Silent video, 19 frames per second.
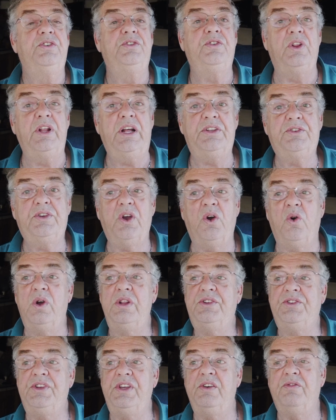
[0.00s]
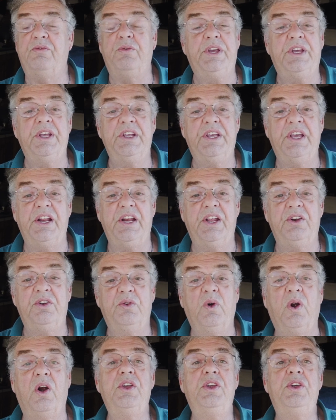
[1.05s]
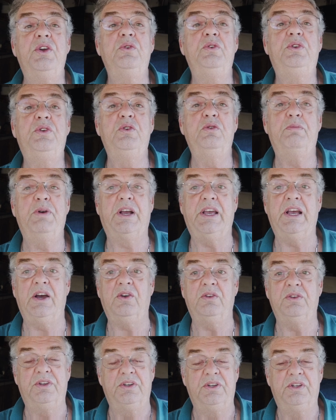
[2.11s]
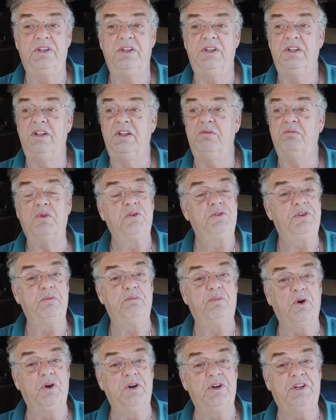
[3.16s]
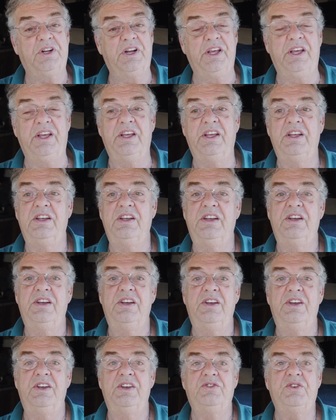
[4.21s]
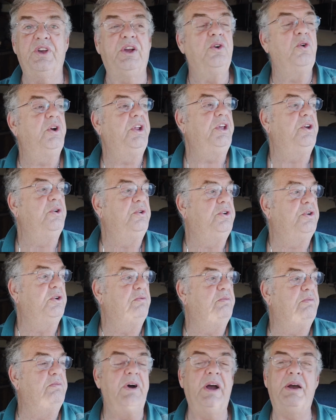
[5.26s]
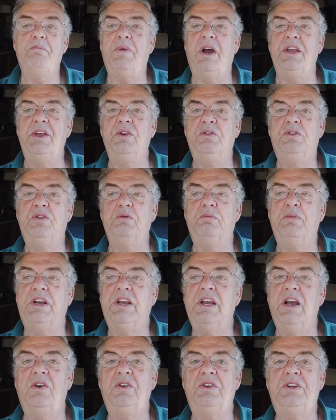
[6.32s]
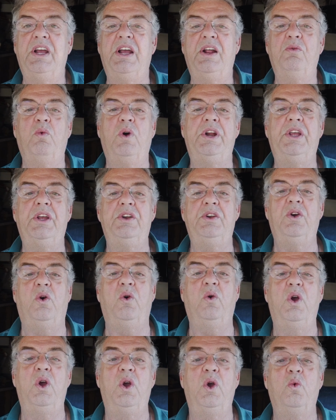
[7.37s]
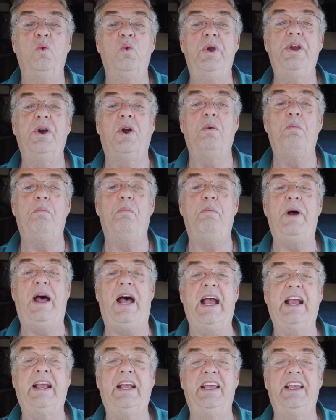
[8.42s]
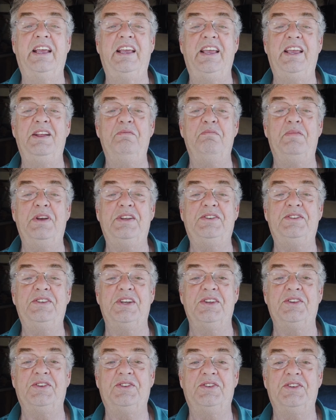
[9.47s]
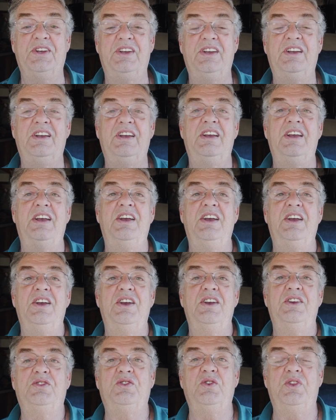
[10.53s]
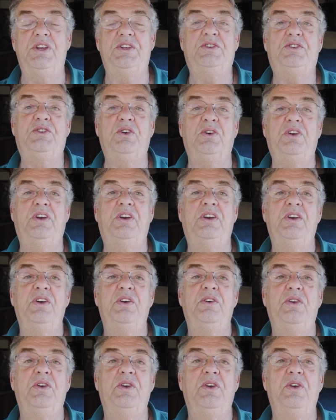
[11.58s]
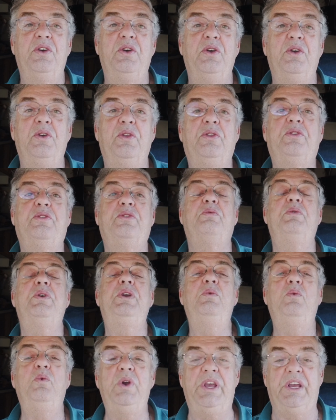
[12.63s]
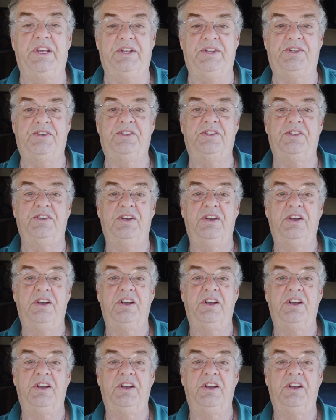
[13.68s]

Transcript: So let's go and see if we can get into our YouTube account, most importantly. So I go to YouTube, my YouTube account, and what do you know? We are back in business. So this took 3 weeks